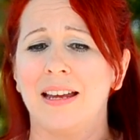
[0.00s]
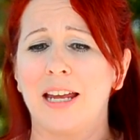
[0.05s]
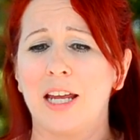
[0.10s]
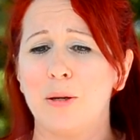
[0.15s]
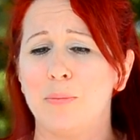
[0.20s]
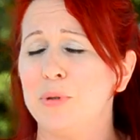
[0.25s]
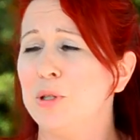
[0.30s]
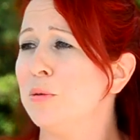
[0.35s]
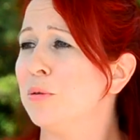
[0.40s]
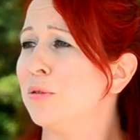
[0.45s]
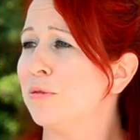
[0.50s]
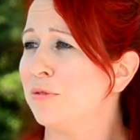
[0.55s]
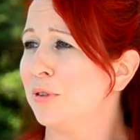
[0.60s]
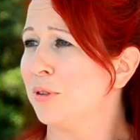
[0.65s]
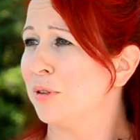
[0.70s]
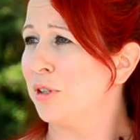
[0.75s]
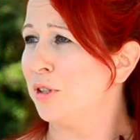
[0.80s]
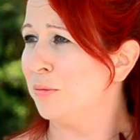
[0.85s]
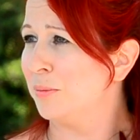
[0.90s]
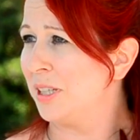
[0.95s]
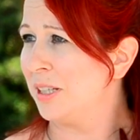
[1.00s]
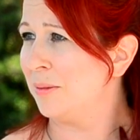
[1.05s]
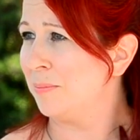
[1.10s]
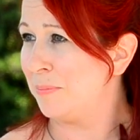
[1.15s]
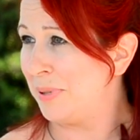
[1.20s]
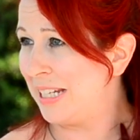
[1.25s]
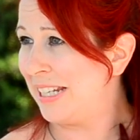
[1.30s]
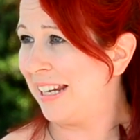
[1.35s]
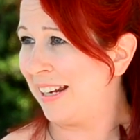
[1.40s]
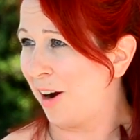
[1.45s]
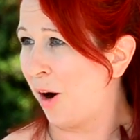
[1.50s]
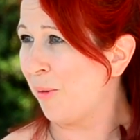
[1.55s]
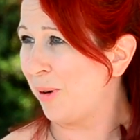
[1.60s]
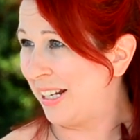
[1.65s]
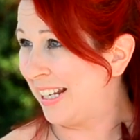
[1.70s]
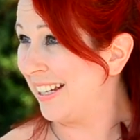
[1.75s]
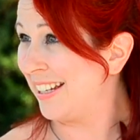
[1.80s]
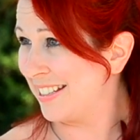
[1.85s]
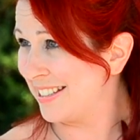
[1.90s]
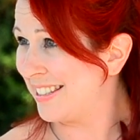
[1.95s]
a beautiful human being
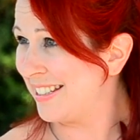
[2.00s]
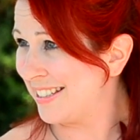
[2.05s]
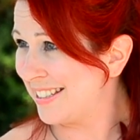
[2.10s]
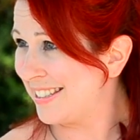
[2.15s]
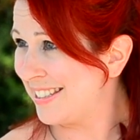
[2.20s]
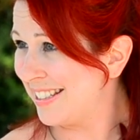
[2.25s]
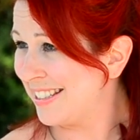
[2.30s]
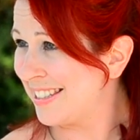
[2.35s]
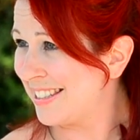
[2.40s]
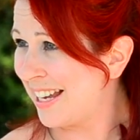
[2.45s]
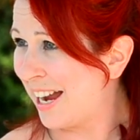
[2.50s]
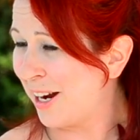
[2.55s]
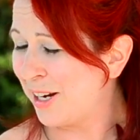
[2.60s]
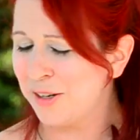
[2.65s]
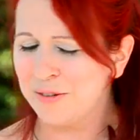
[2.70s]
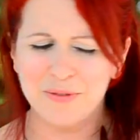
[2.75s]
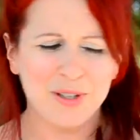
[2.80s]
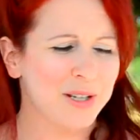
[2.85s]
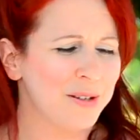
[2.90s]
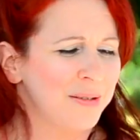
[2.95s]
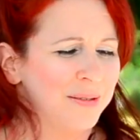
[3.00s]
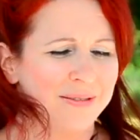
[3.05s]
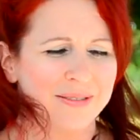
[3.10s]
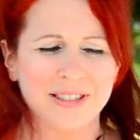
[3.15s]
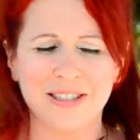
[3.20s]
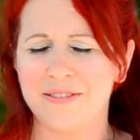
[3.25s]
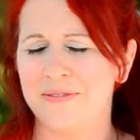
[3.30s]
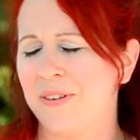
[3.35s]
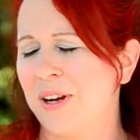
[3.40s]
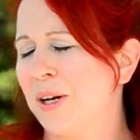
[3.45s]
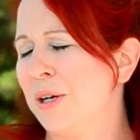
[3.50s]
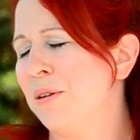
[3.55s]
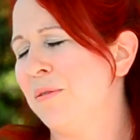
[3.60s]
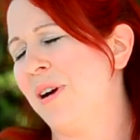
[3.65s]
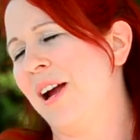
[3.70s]
already exists inside of you is very